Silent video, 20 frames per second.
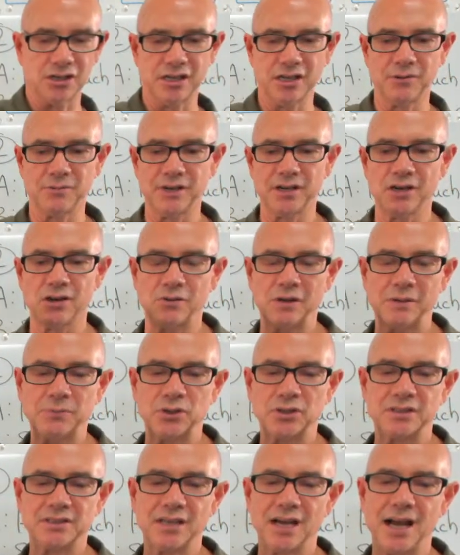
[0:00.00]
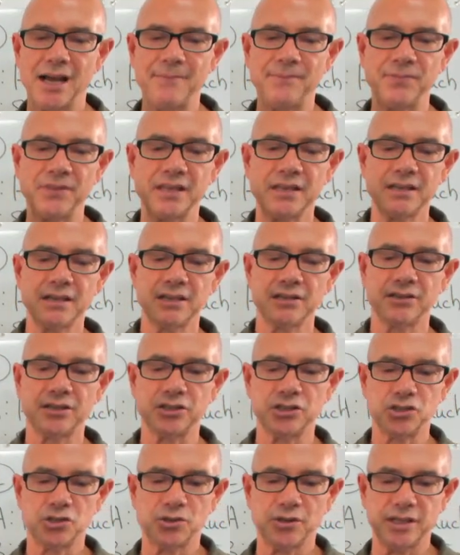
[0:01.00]
Here we go one more time. The
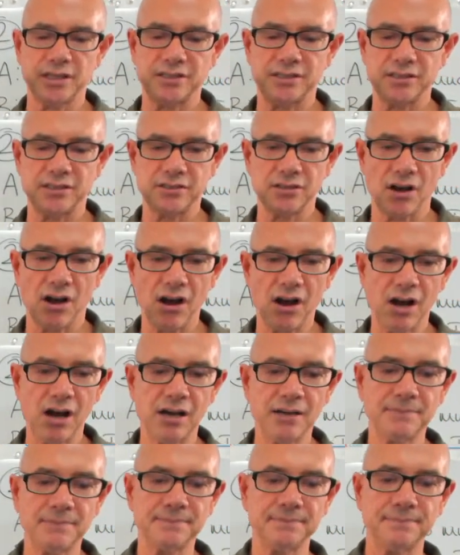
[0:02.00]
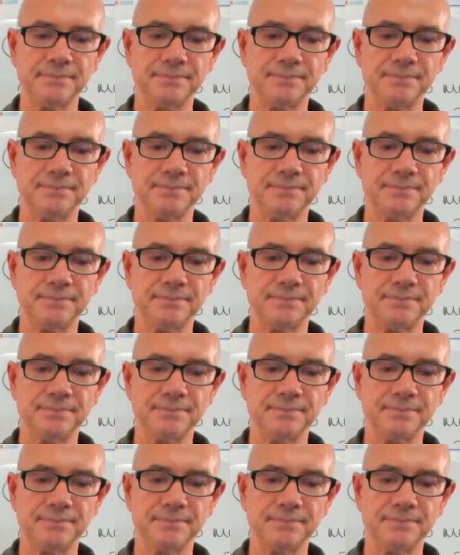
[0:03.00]
choices are,